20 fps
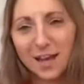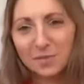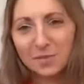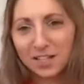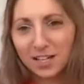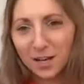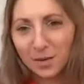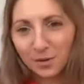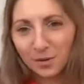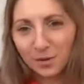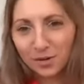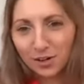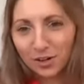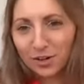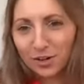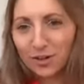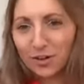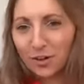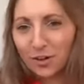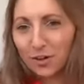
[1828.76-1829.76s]
I mean,
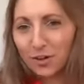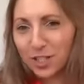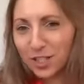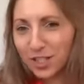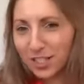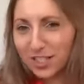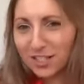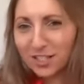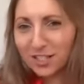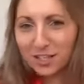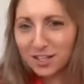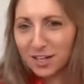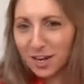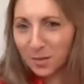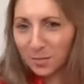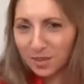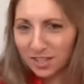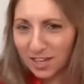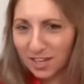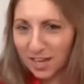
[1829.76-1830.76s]
hypocritical is the
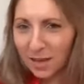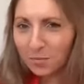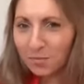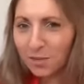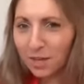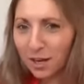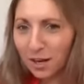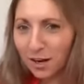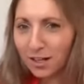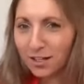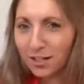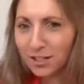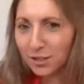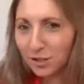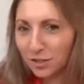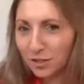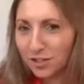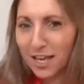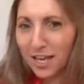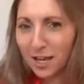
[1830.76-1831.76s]
name of the game there, as you
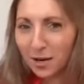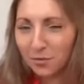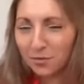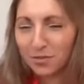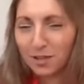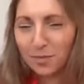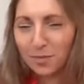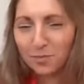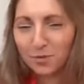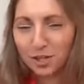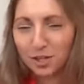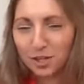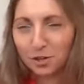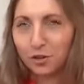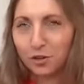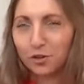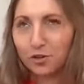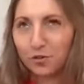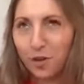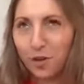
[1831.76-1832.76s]
were saying with that
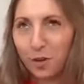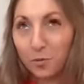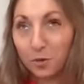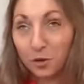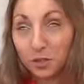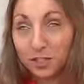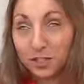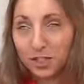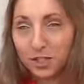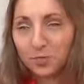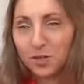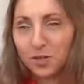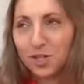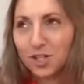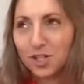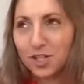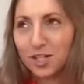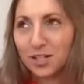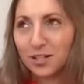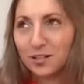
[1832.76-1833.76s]
particular throuple
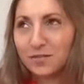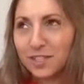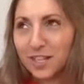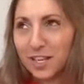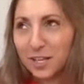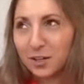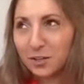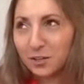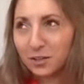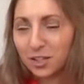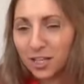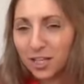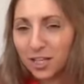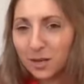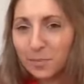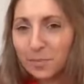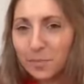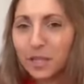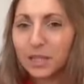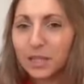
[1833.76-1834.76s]
situation of Scandal
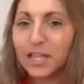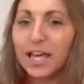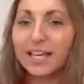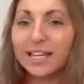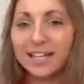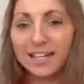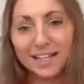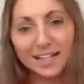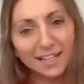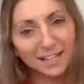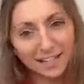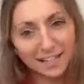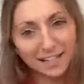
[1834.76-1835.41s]
Late. But like,